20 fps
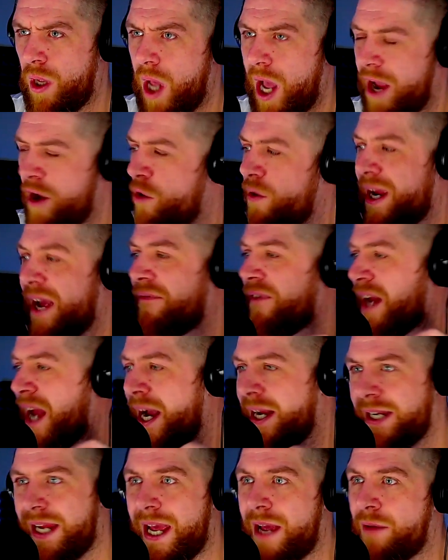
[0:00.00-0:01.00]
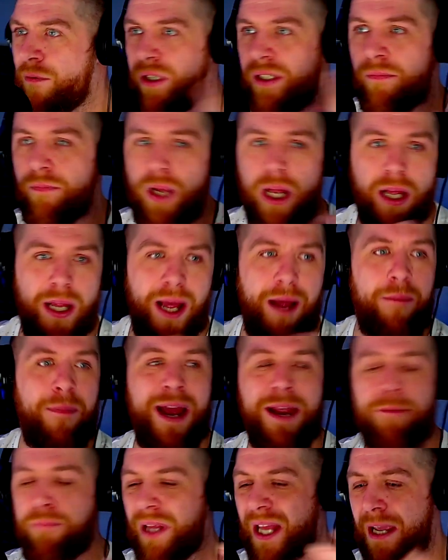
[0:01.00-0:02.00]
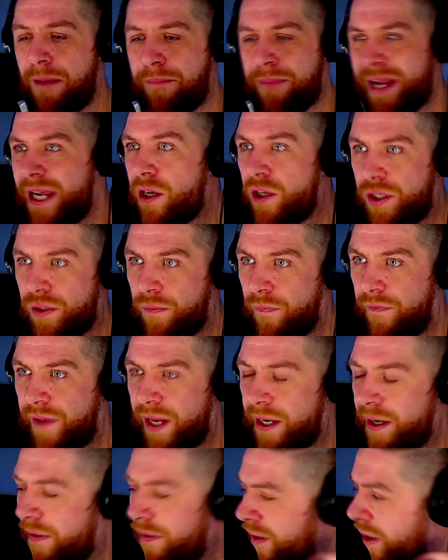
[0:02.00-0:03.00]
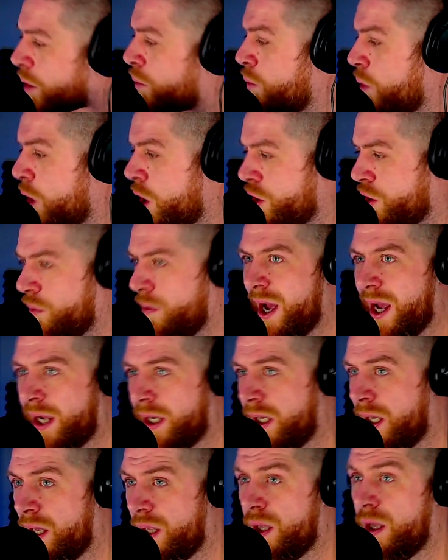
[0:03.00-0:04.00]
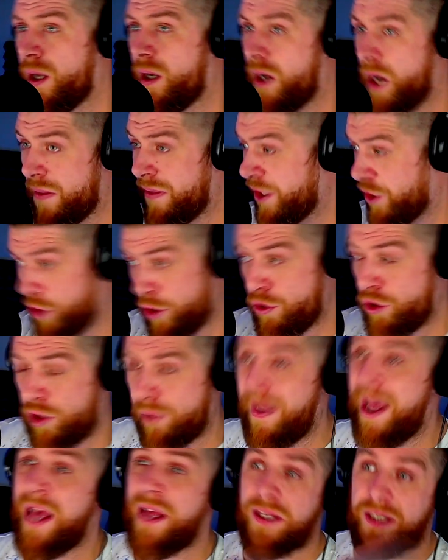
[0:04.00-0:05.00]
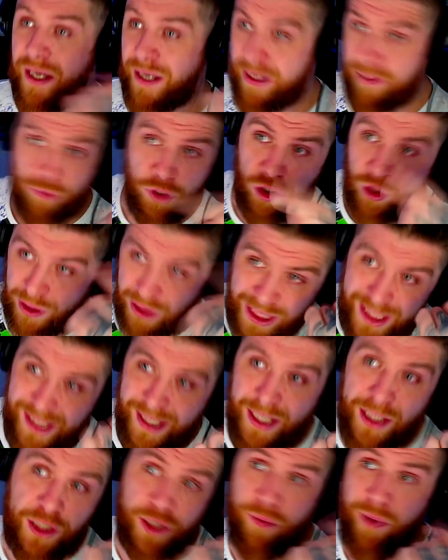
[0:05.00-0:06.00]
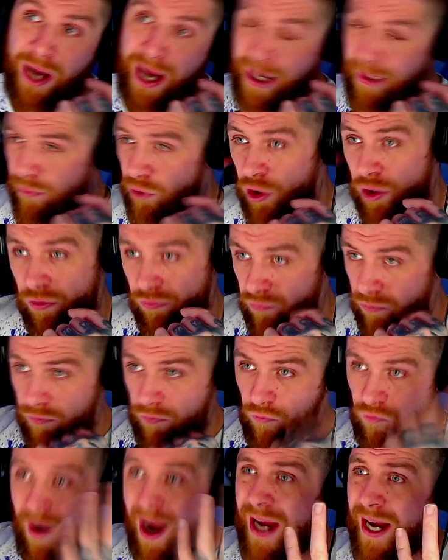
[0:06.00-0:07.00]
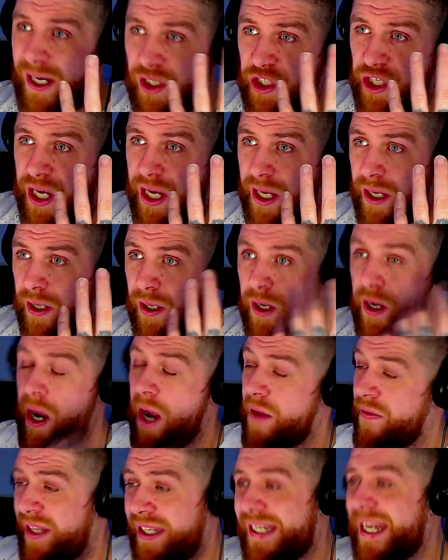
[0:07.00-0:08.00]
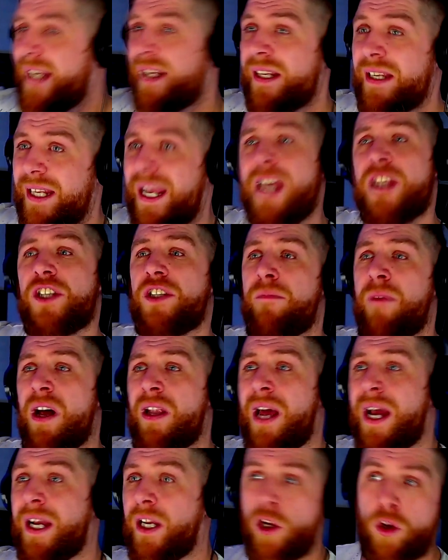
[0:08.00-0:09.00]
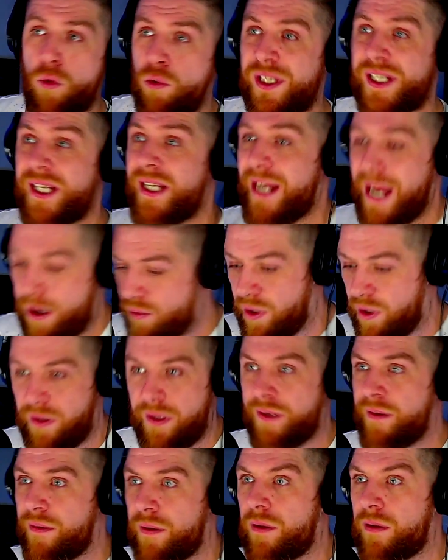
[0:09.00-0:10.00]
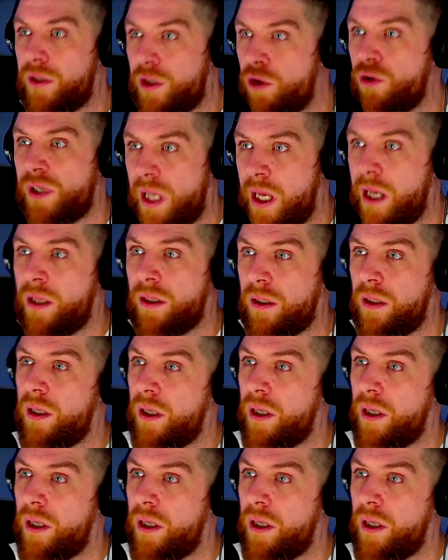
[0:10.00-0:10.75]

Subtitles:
I already have an idea. Whereas I might play a beat or something and then I'll walk away and then do something else and I'm just listening to it and I'm just writing shit. Yeah. And the second I get something I like, I go and sit down and then usually I'll...